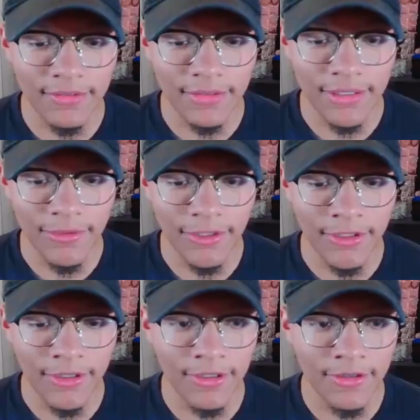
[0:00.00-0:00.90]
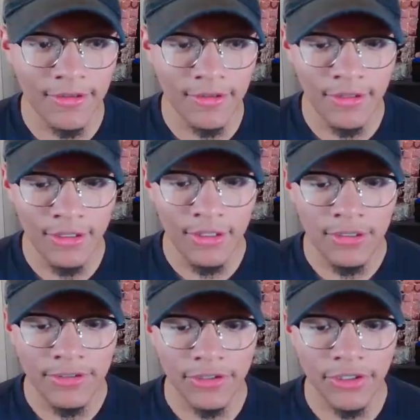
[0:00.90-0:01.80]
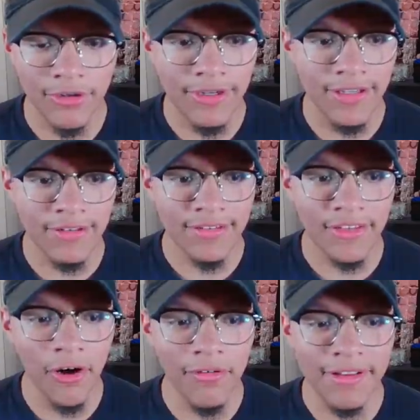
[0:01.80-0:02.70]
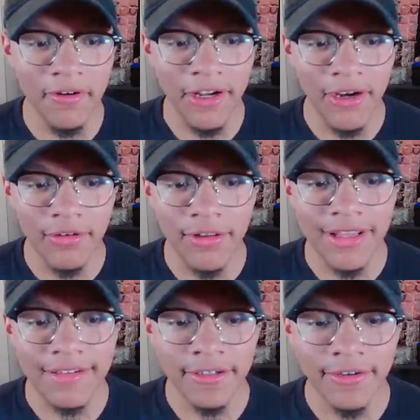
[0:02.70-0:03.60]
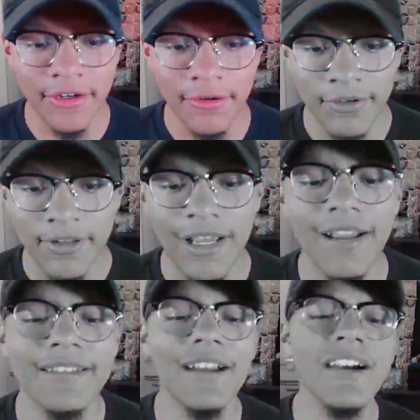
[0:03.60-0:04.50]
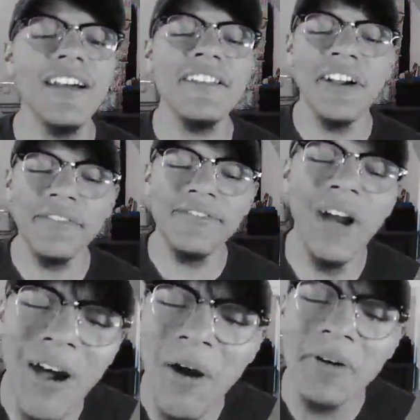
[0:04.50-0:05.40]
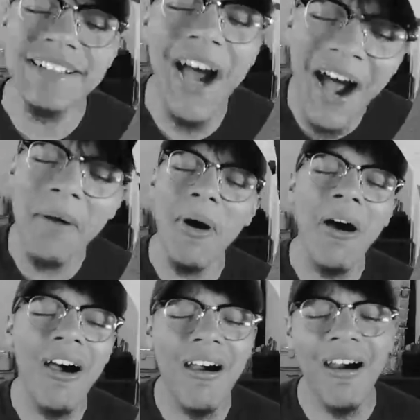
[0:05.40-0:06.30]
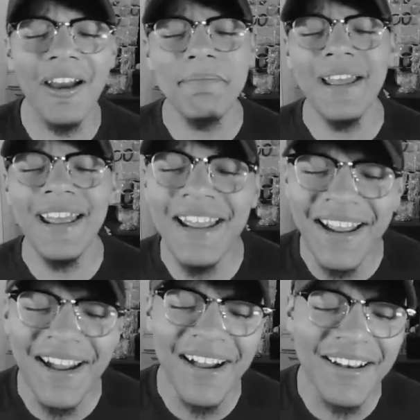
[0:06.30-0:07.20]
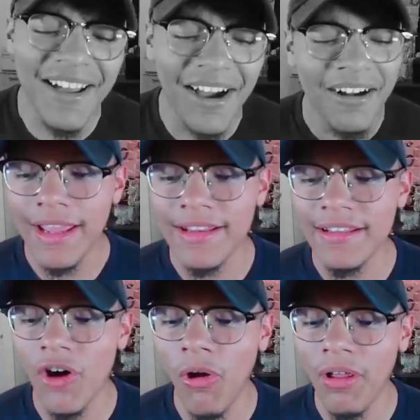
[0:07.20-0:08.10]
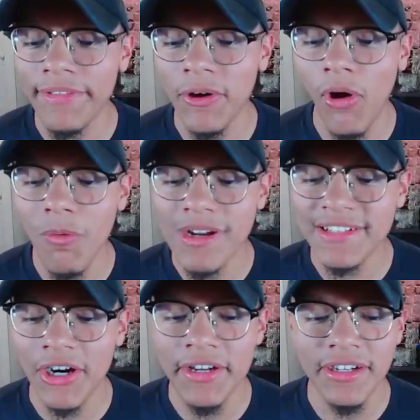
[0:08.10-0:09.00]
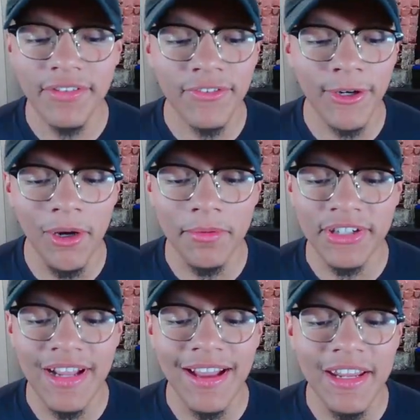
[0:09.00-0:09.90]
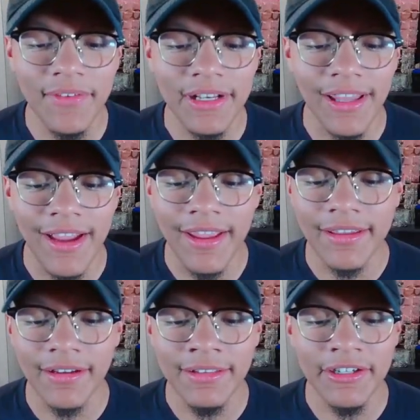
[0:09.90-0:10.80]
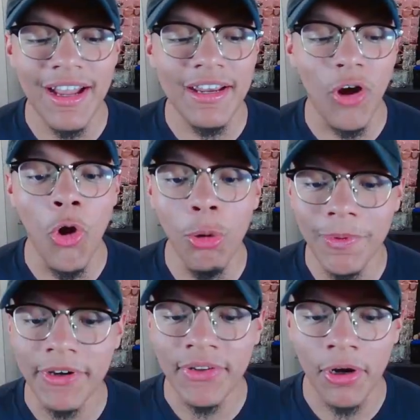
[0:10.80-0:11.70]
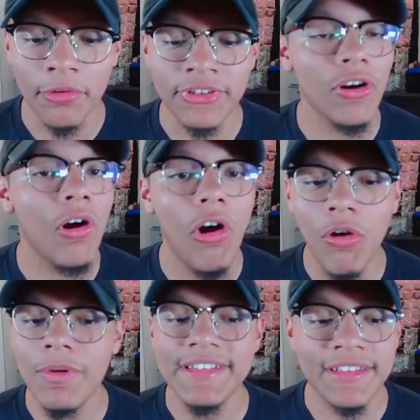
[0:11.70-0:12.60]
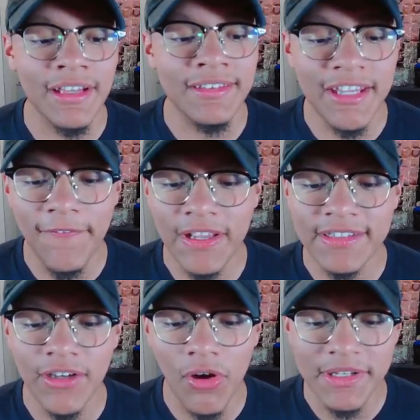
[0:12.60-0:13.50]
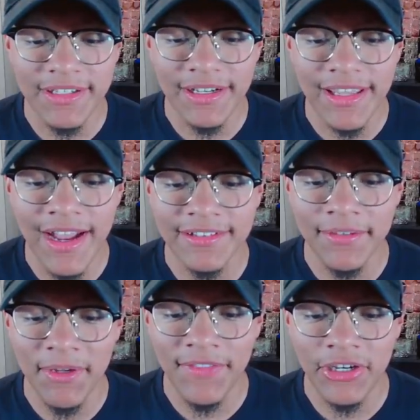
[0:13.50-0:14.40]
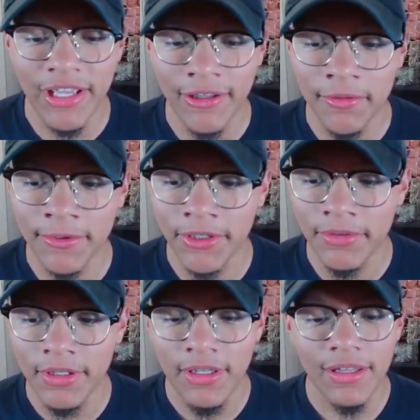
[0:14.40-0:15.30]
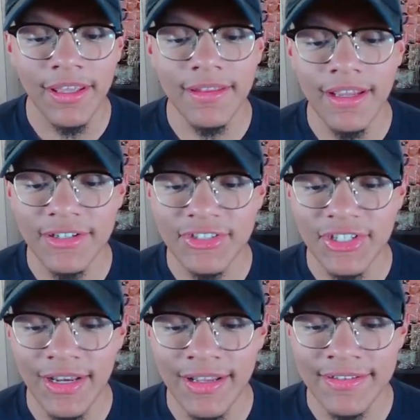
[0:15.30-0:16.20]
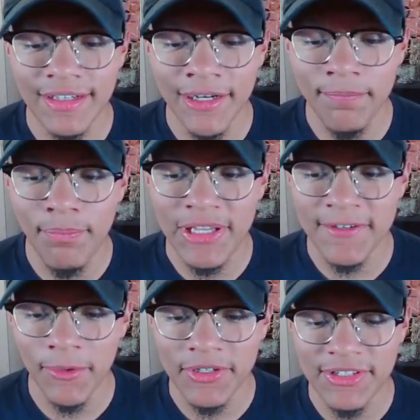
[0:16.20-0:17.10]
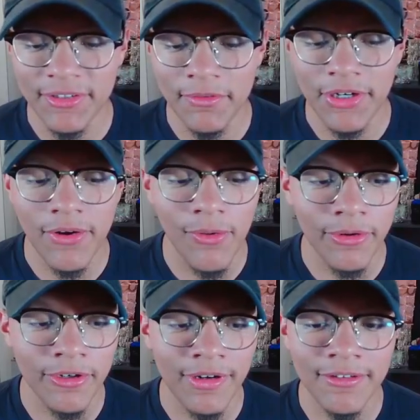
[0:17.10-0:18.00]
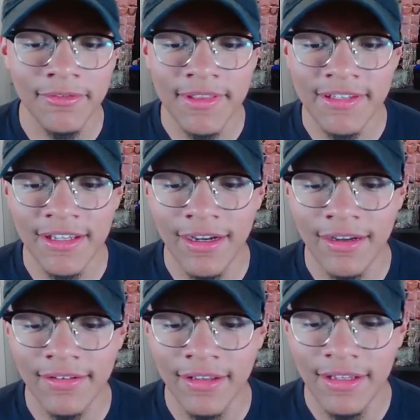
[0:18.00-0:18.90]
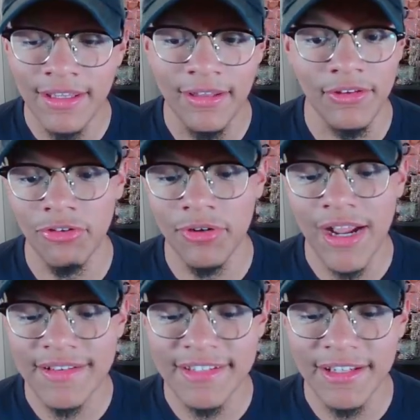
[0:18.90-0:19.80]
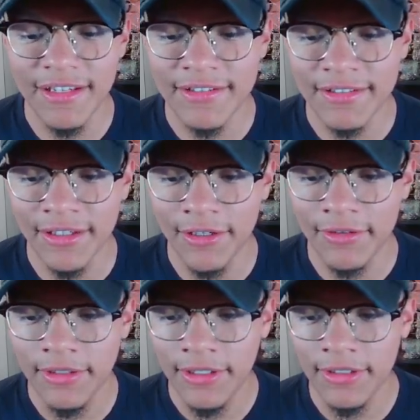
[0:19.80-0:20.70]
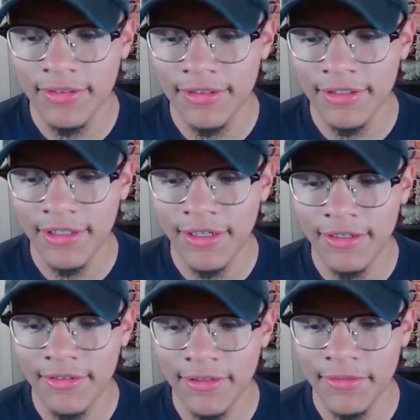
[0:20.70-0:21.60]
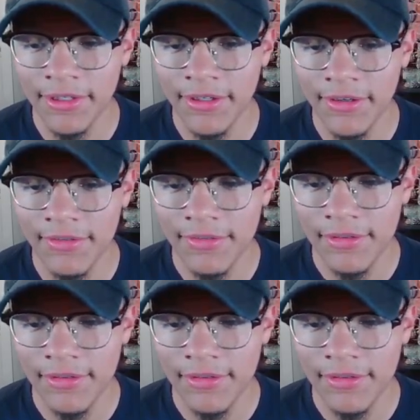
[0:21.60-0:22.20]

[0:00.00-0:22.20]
Come on. Throw it. Throw. There we go. Oh, that's underthrown. That's underthrown. Come on, man. And then all they're always underthrown. They're not even like they're not overthrown. They're always the defense is always gonna catch them if they're yellow, bro. Like that shit is abysmal. He's just gonna run corner routes with these guys. You don't got sig, so all right, here we go.